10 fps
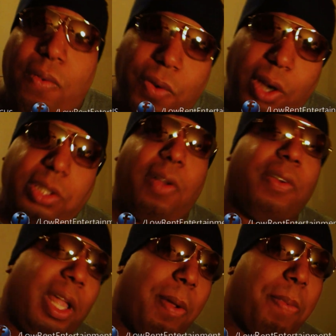First of
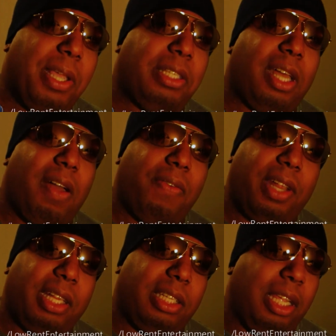all, they're gonna be pissed off
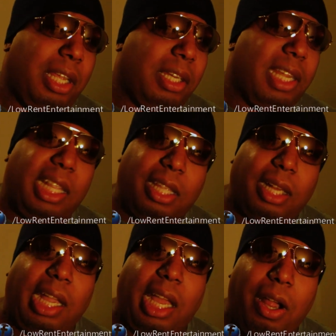that they
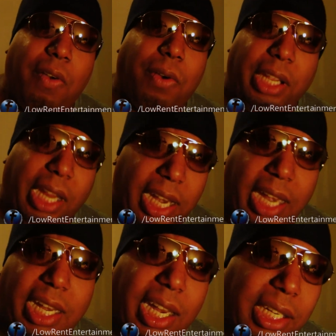thought they got over on you and
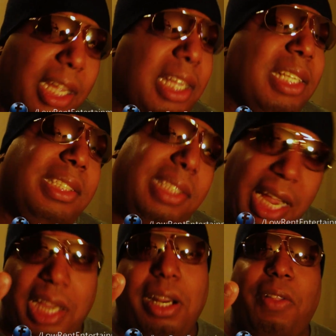they didn't.
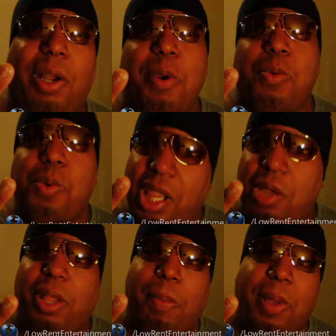Second of all, they're gonna be
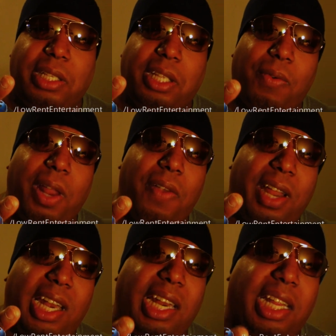really, really pissed off when they
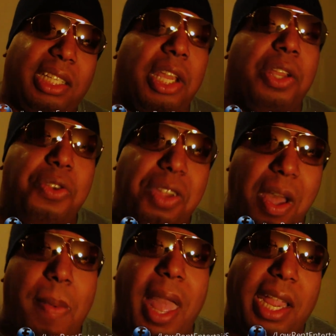find out that you
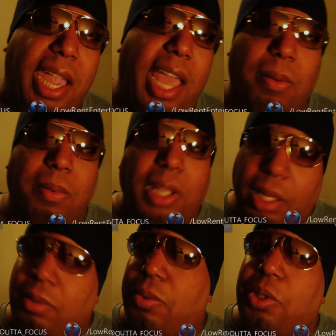go back at them.
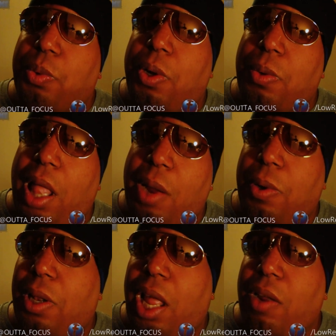It's real
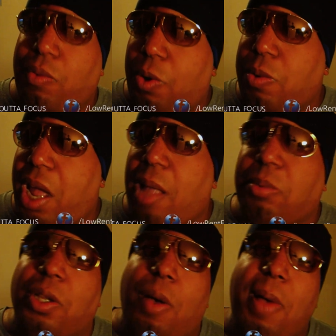life, real
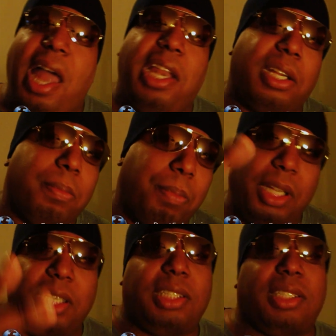rap. So I'm out of here.
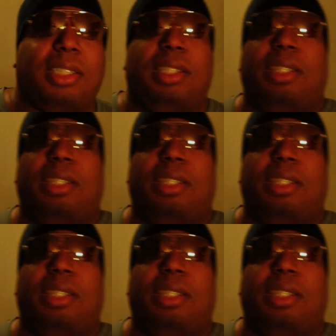Peace.